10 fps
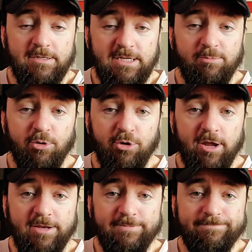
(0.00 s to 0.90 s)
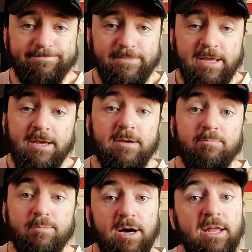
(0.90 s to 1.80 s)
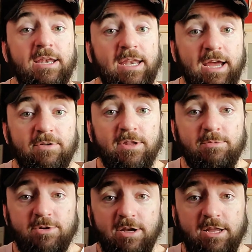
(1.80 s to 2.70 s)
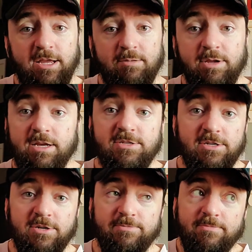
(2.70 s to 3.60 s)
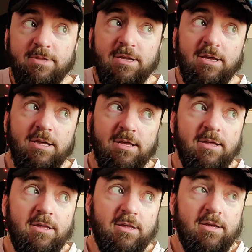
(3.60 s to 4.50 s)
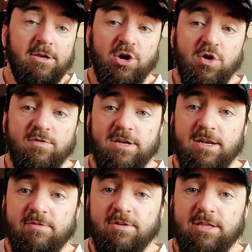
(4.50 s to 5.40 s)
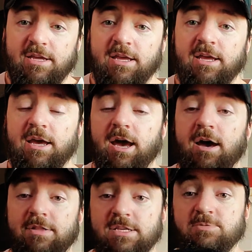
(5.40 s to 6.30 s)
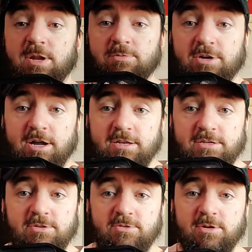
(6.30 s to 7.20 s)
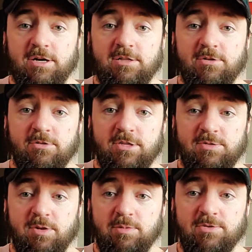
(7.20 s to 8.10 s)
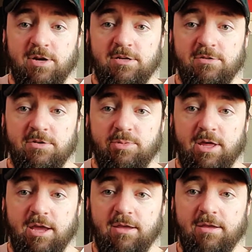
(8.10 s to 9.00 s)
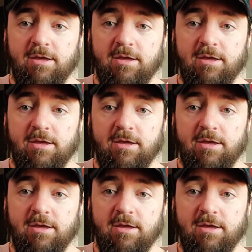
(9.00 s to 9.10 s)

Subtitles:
Deep regret. But now that I'm trying again, because you know, COVID and everything, this is what I'm trying to learn. This is what I've been trying to learn to play.